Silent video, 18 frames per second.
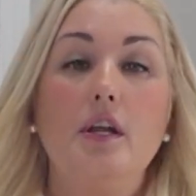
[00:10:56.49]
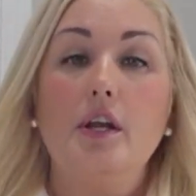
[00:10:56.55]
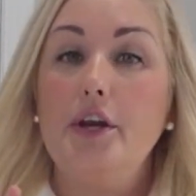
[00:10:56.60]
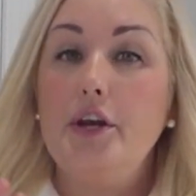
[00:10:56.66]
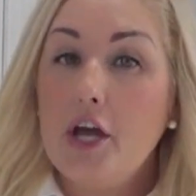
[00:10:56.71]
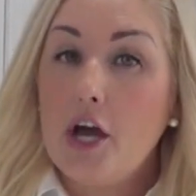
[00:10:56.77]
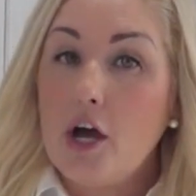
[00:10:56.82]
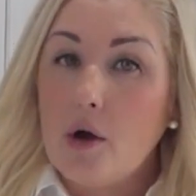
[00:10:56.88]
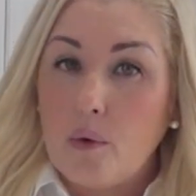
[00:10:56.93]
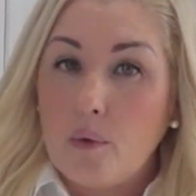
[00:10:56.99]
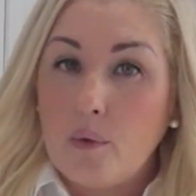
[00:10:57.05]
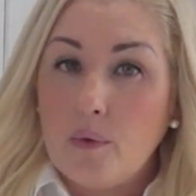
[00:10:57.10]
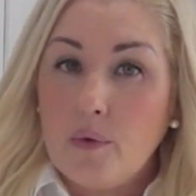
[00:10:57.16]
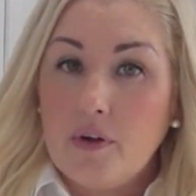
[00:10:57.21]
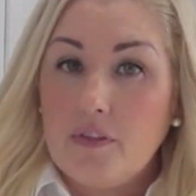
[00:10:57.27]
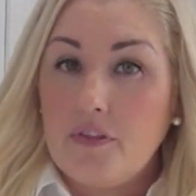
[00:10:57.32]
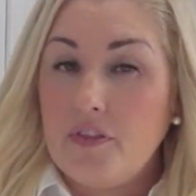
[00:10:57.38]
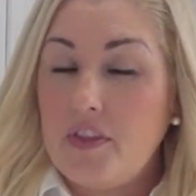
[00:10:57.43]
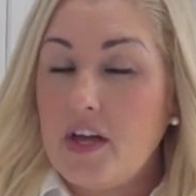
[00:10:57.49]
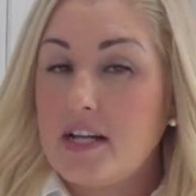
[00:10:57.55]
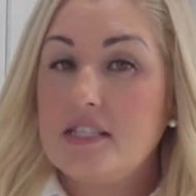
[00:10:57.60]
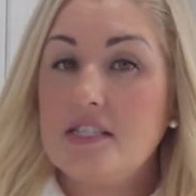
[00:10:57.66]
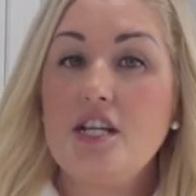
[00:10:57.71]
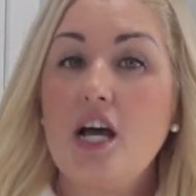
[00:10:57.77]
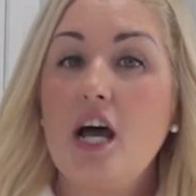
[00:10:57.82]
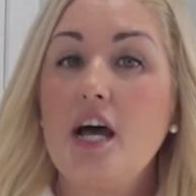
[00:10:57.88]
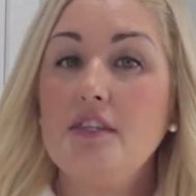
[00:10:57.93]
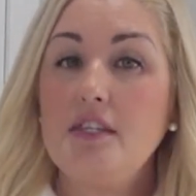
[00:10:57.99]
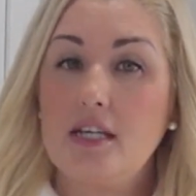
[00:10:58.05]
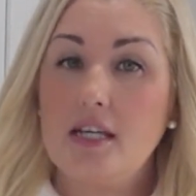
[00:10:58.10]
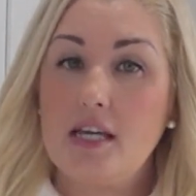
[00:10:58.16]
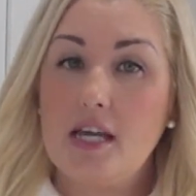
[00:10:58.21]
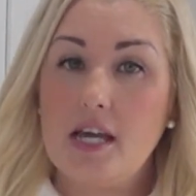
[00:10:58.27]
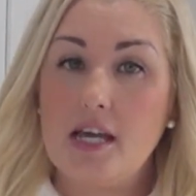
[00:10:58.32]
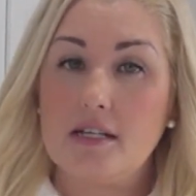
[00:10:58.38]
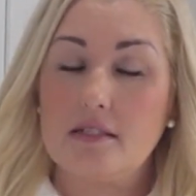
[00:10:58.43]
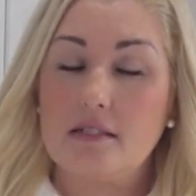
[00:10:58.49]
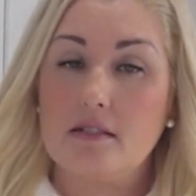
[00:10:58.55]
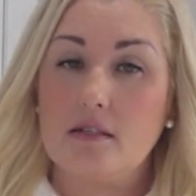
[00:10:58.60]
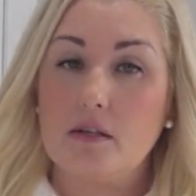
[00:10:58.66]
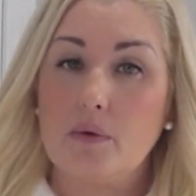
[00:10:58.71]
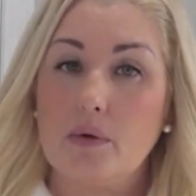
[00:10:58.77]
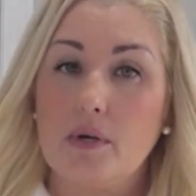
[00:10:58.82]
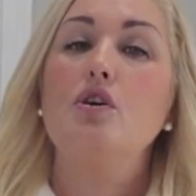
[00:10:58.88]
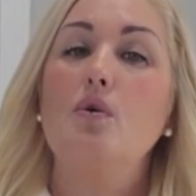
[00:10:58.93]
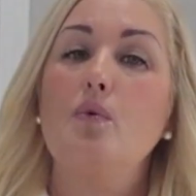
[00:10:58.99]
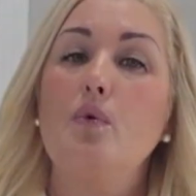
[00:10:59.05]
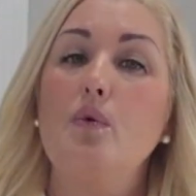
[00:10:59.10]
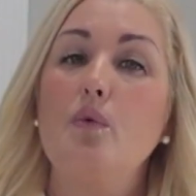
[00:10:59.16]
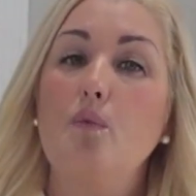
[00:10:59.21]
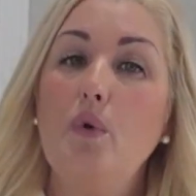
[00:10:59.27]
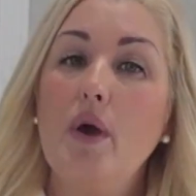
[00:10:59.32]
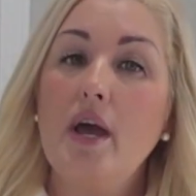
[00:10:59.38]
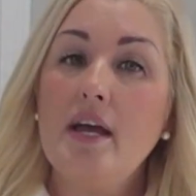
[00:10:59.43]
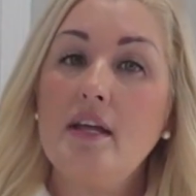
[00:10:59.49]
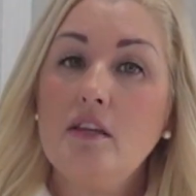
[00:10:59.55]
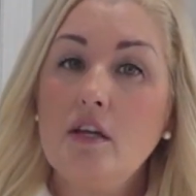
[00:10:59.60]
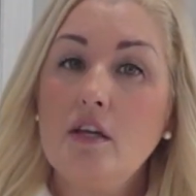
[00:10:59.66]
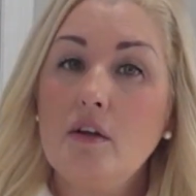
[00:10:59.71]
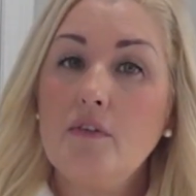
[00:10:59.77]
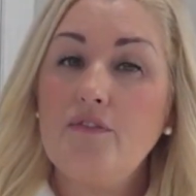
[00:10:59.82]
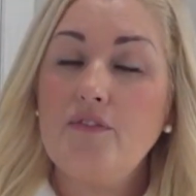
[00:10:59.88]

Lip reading: No, that's not the case. So when